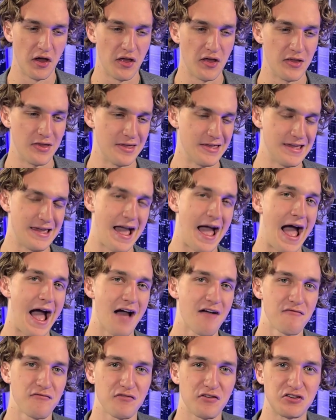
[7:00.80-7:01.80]
the
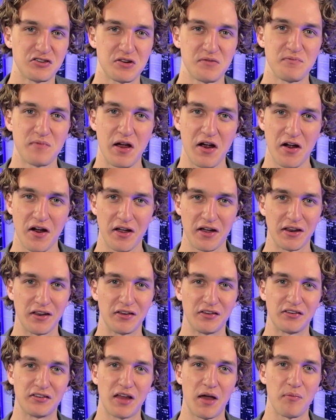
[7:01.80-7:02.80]
average American
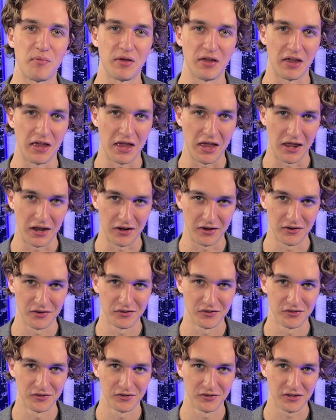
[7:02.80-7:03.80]
is stepping in,
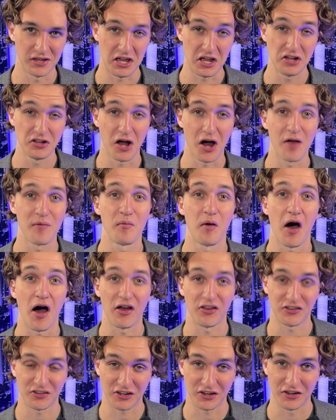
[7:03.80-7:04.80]
Elon
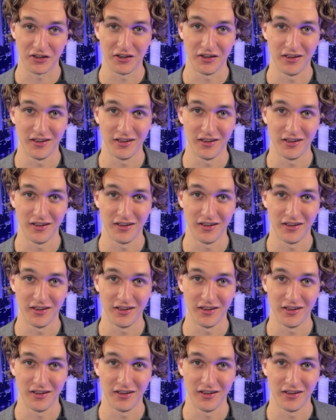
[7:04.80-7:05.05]
Musk,